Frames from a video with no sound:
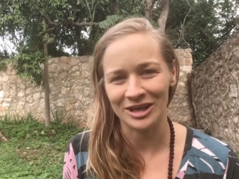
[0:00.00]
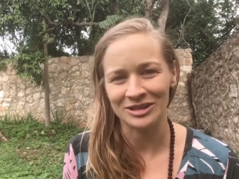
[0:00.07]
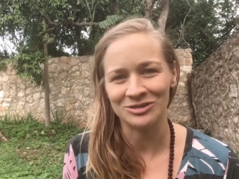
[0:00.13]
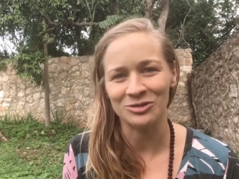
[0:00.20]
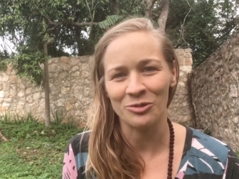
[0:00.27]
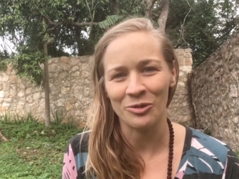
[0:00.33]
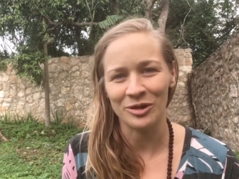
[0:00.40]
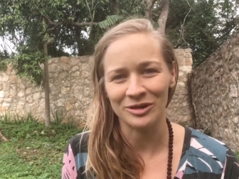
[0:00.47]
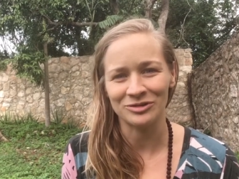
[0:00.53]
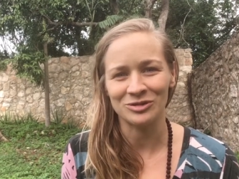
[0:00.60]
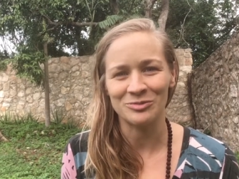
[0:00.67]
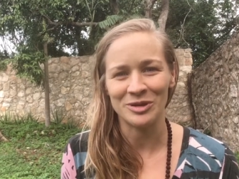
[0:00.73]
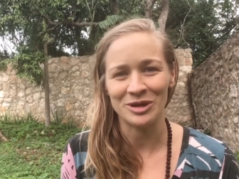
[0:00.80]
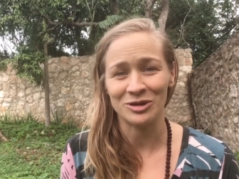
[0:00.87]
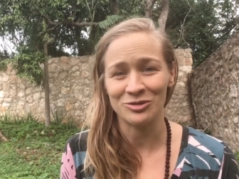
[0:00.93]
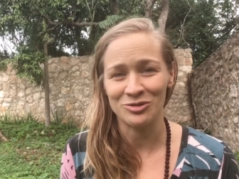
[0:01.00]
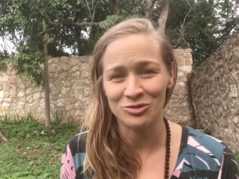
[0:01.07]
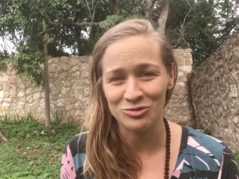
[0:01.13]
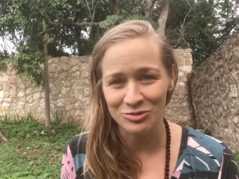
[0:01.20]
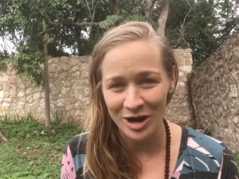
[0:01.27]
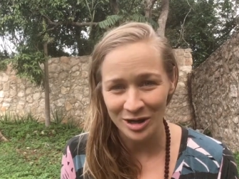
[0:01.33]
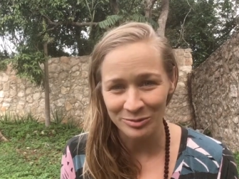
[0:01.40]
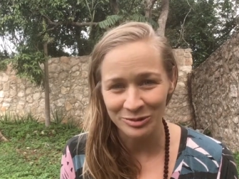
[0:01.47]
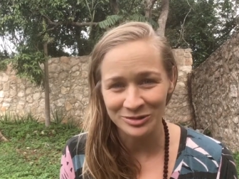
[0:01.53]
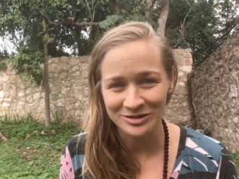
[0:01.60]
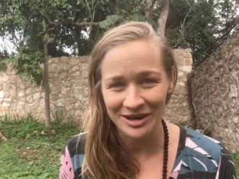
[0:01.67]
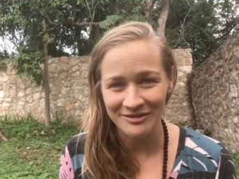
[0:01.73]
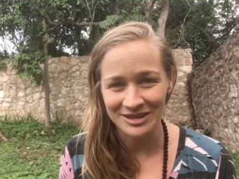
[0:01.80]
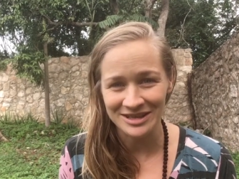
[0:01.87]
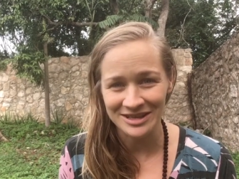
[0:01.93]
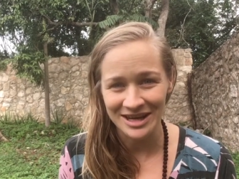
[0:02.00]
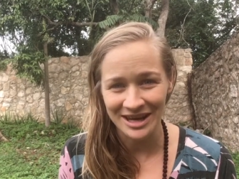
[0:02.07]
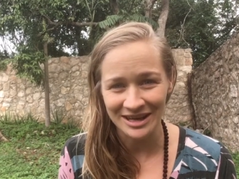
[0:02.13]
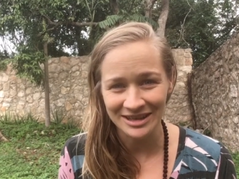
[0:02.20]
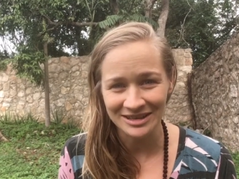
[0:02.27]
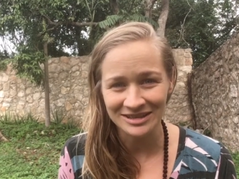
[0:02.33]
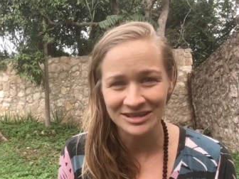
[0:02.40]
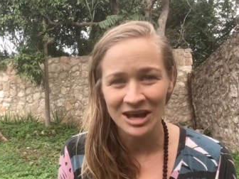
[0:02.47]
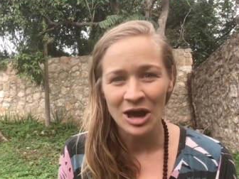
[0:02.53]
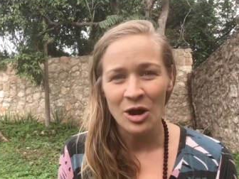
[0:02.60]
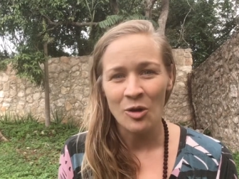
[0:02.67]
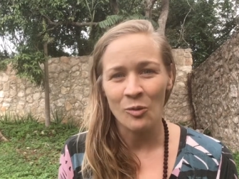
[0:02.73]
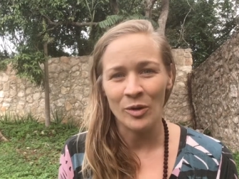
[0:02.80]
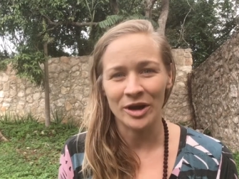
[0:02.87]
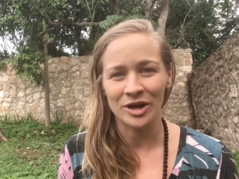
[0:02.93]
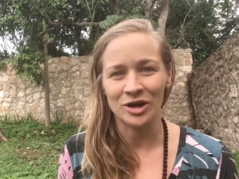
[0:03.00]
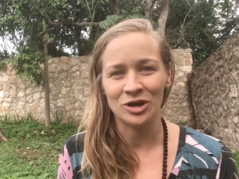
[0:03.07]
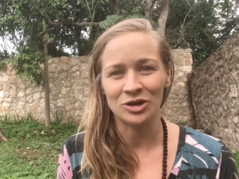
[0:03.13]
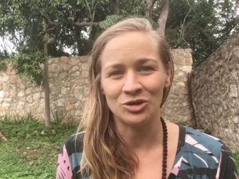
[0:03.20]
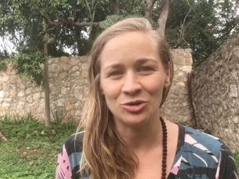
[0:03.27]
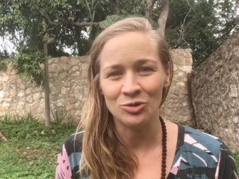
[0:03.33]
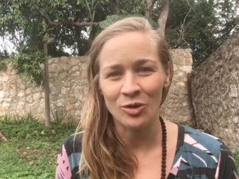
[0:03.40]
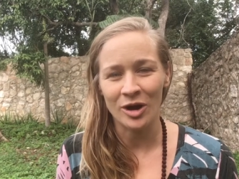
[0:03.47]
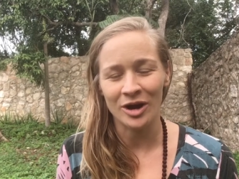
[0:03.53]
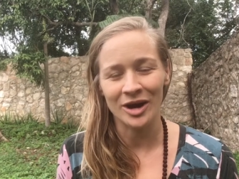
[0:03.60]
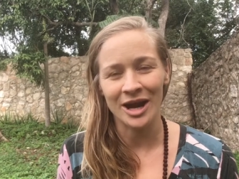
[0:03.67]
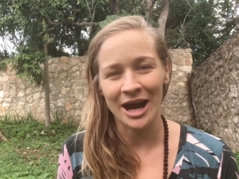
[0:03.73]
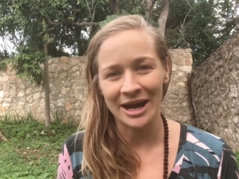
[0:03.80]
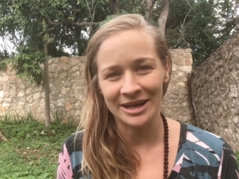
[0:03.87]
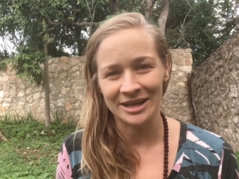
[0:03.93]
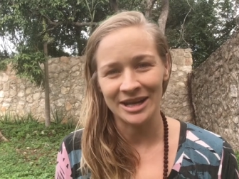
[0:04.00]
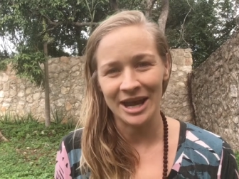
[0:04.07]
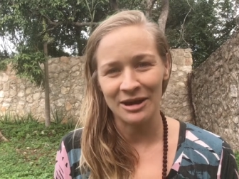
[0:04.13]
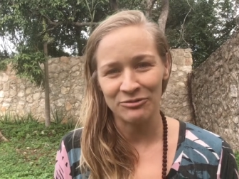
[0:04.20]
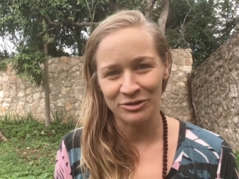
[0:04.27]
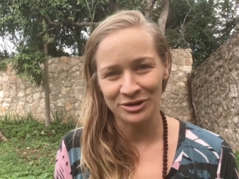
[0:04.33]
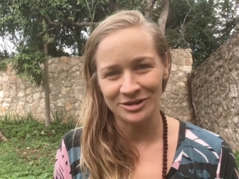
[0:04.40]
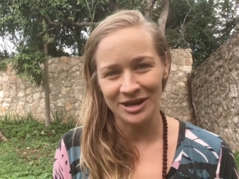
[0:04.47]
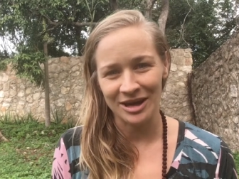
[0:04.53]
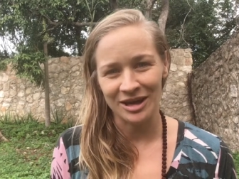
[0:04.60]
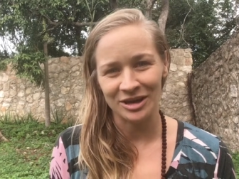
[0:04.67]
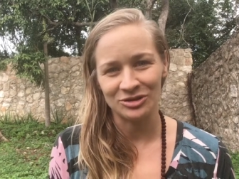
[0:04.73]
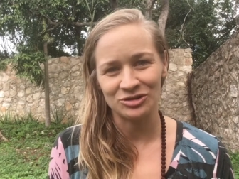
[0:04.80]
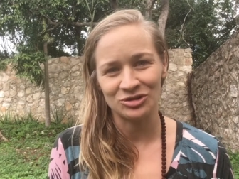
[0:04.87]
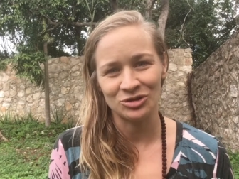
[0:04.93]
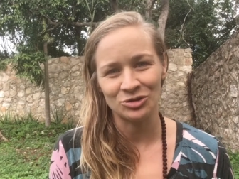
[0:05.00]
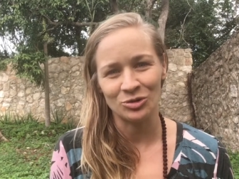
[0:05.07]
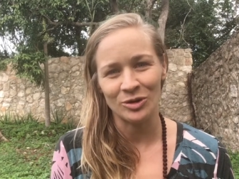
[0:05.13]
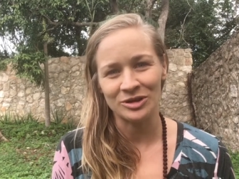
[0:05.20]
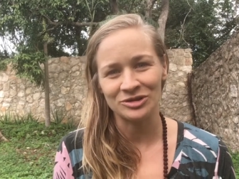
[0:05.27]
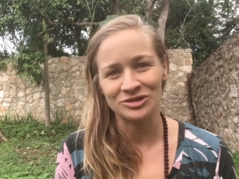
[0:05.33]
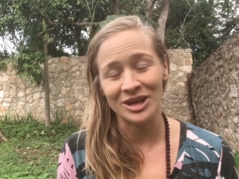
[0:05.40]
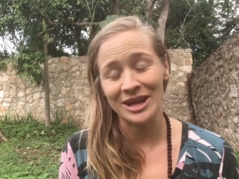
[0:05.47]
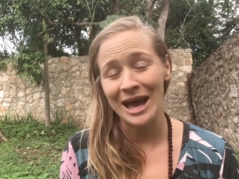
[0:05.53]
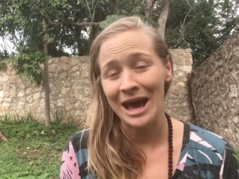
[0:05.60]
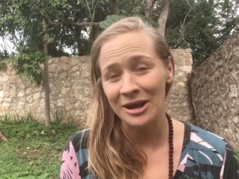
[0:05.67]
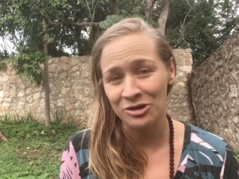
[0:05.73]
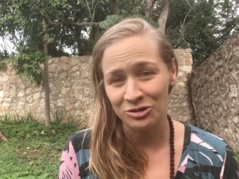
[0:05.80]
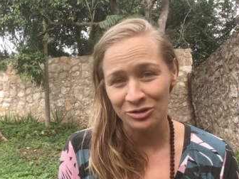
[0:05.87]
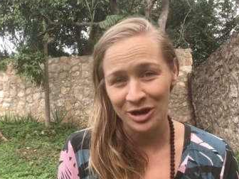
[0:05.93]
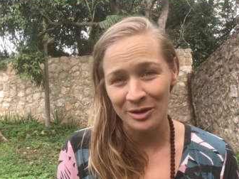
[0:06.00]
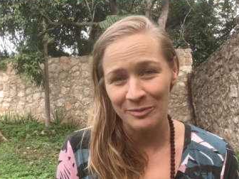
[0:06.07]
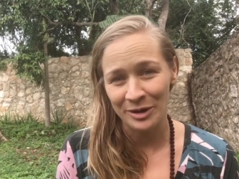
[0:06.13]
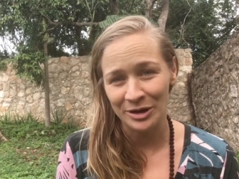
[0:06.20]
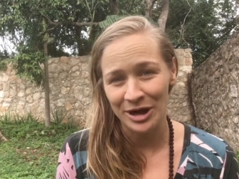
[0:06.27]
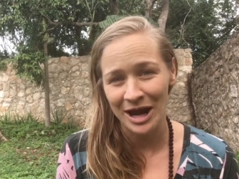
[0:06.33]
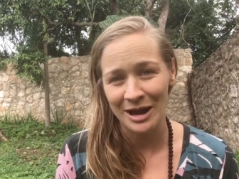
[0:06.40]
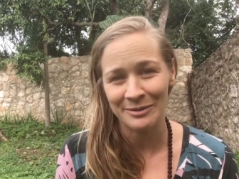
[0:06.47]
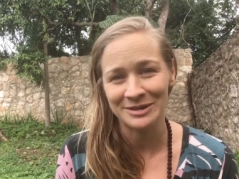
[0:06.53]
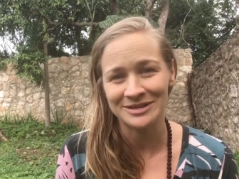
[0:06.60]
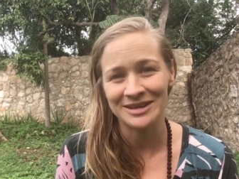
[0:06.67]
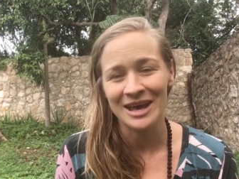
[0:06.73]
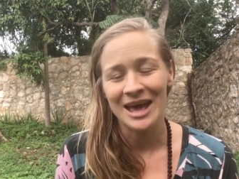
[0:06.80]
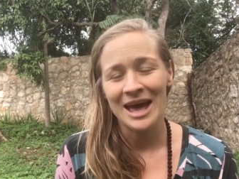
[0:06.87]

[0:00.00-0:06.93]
It's going to be an incredible seven days where you are guided every day to understand how to create better habits,